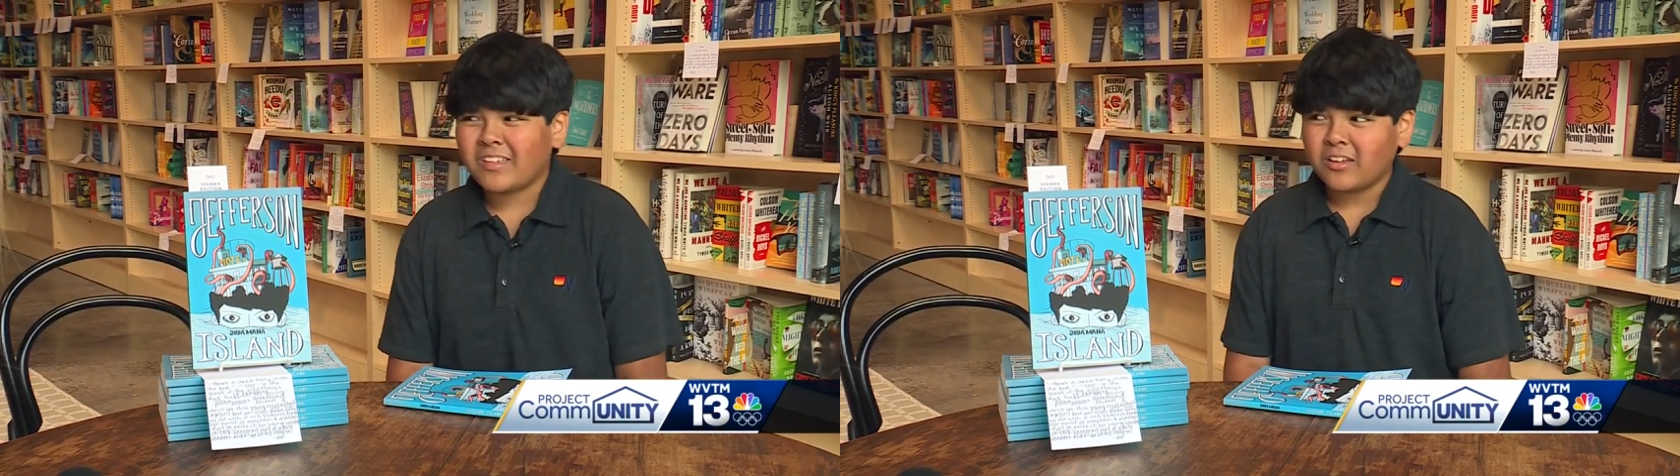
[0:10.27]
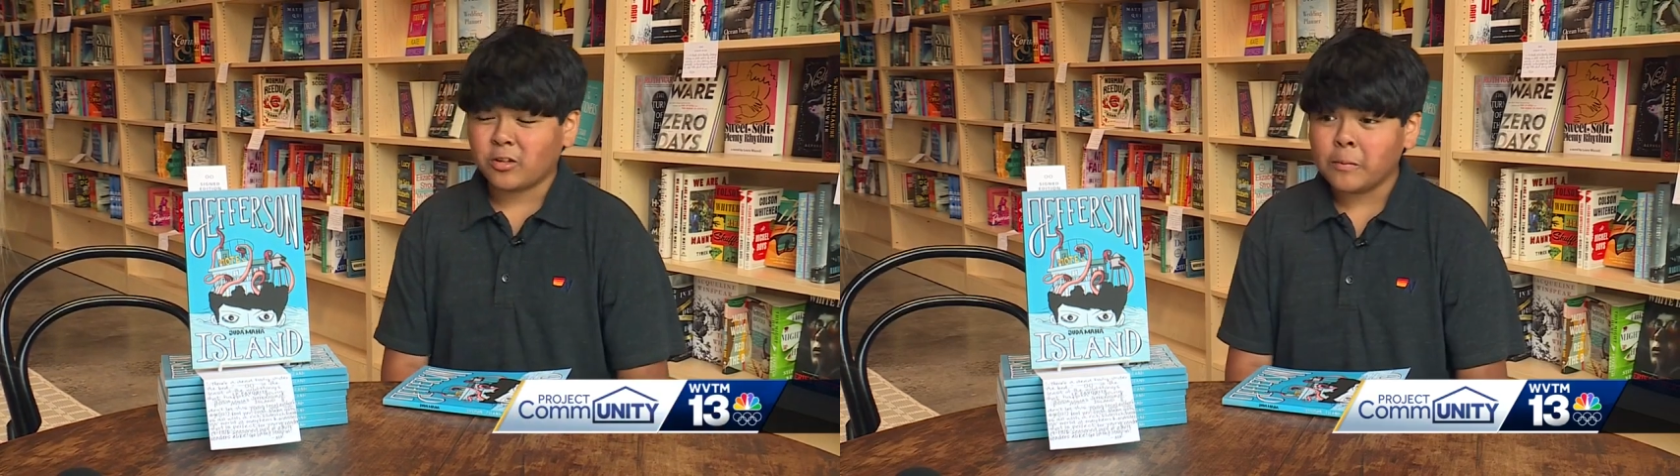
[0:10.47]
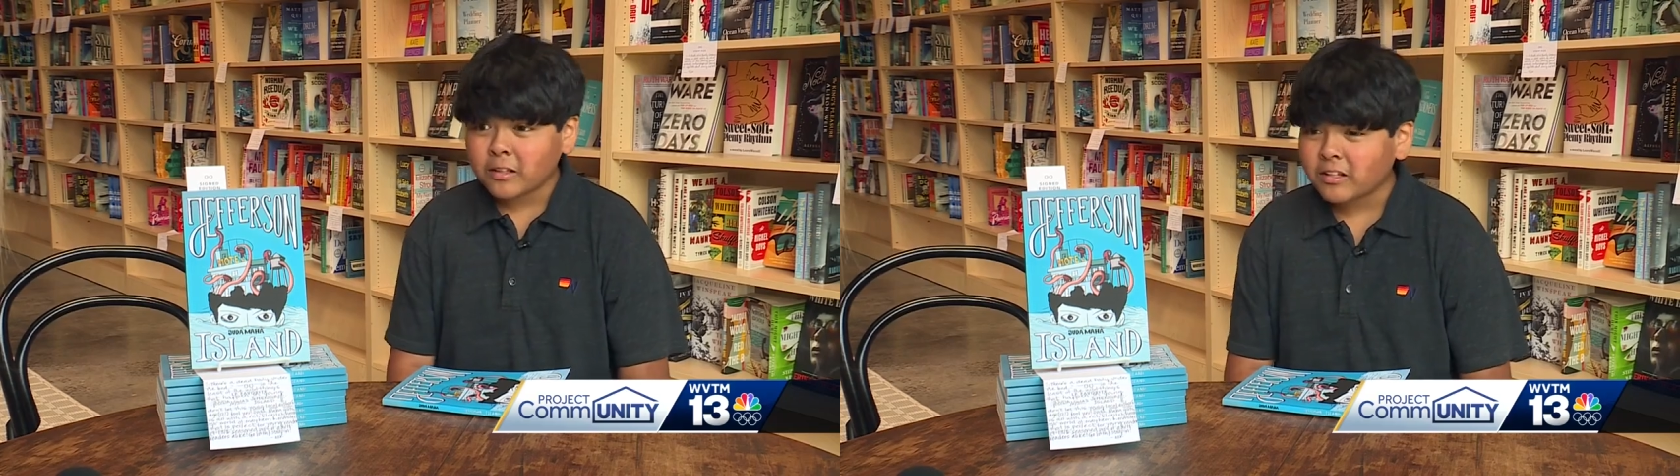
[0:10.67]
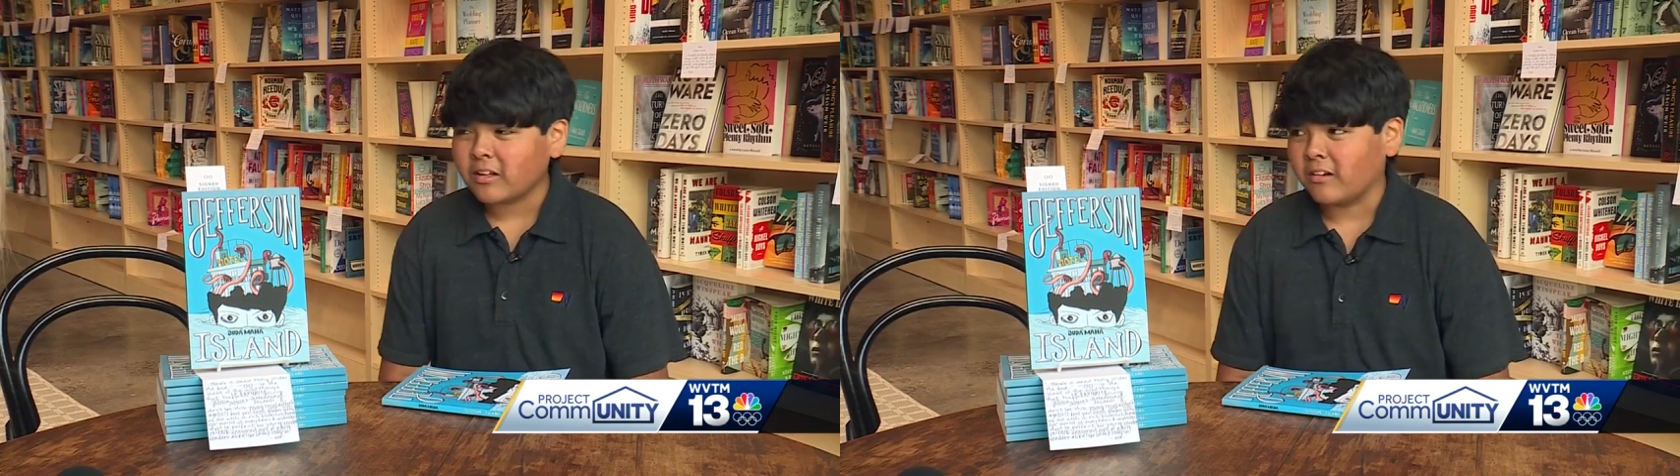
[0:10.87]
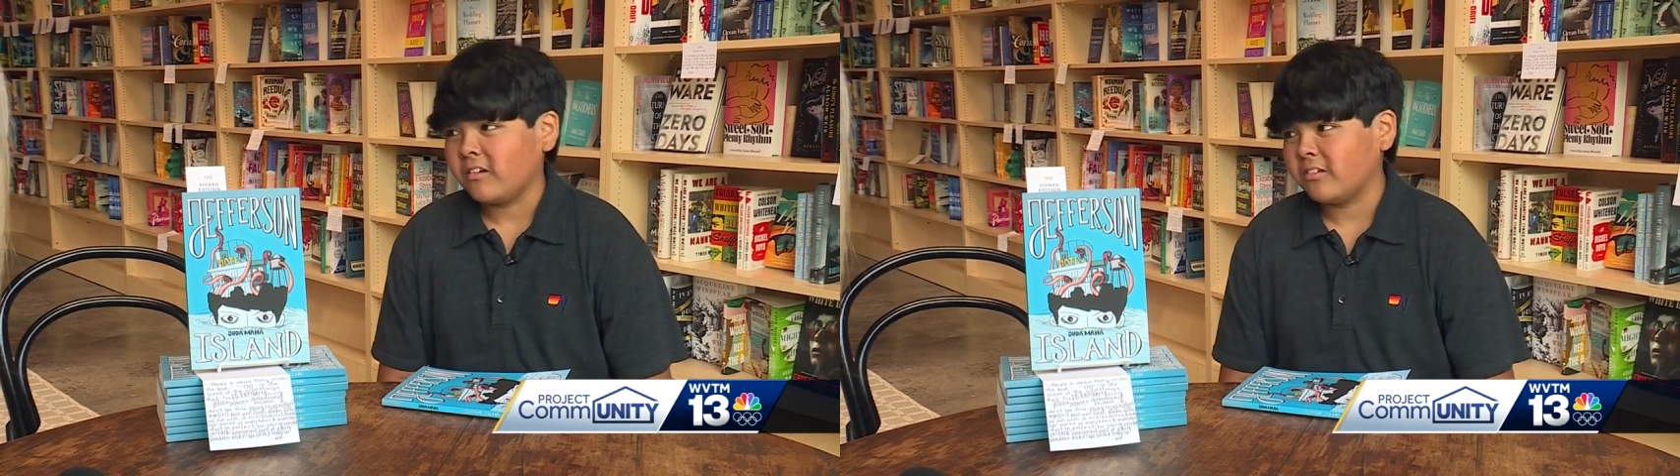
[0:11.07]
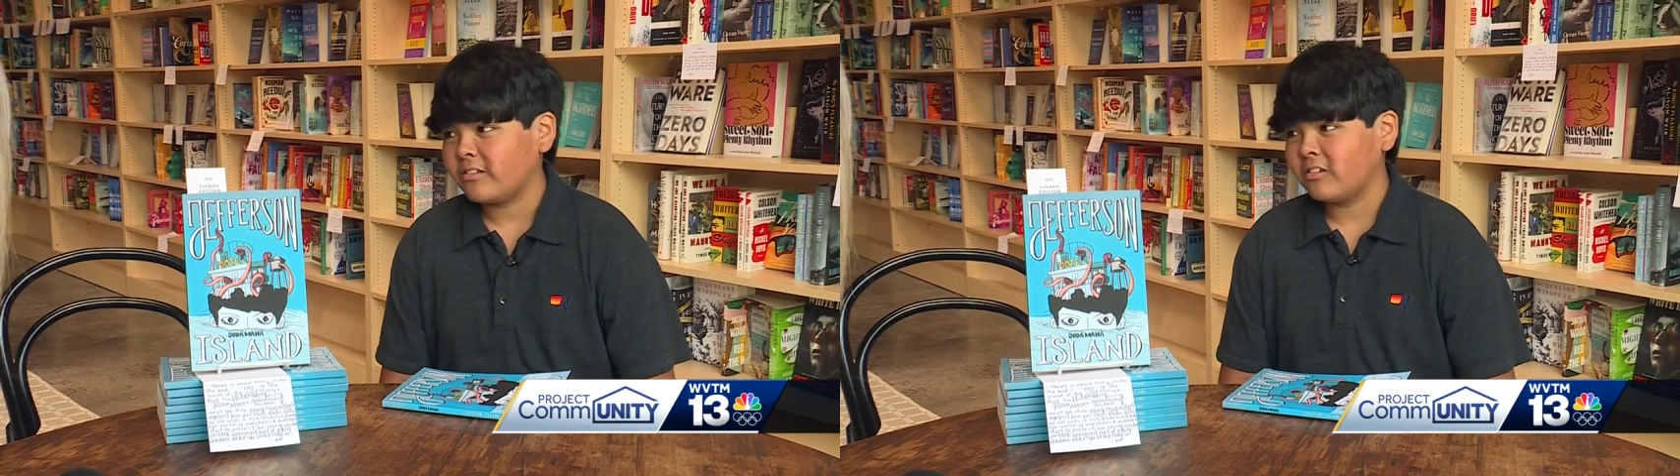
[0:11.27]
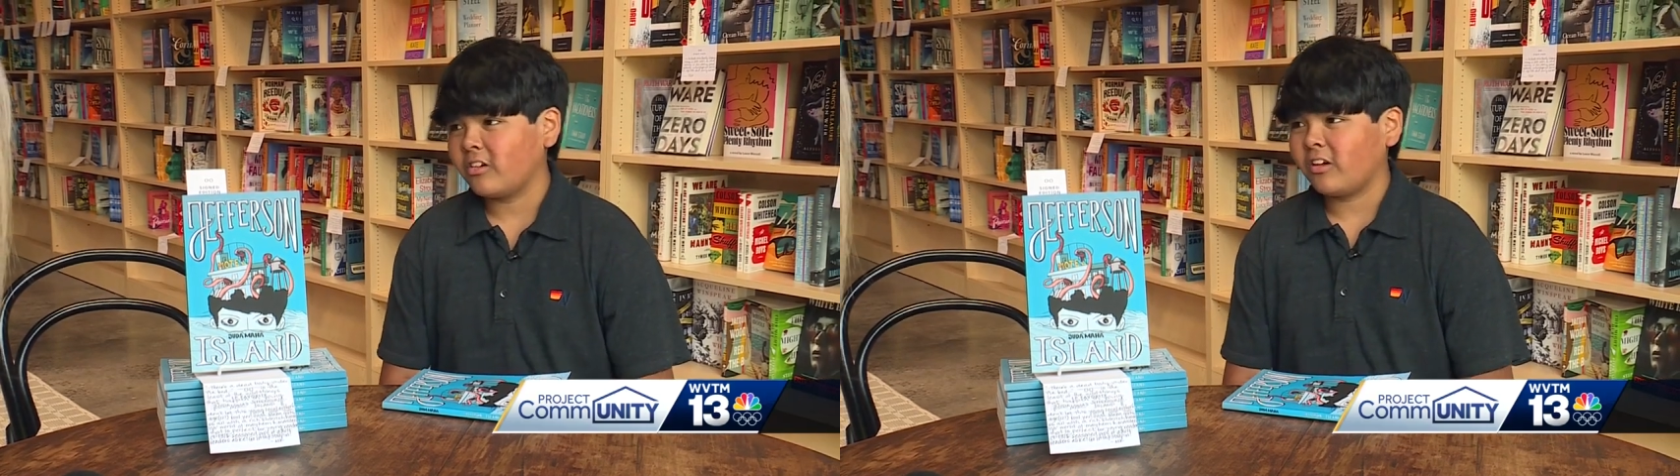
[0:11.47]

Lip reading: it takes a million years.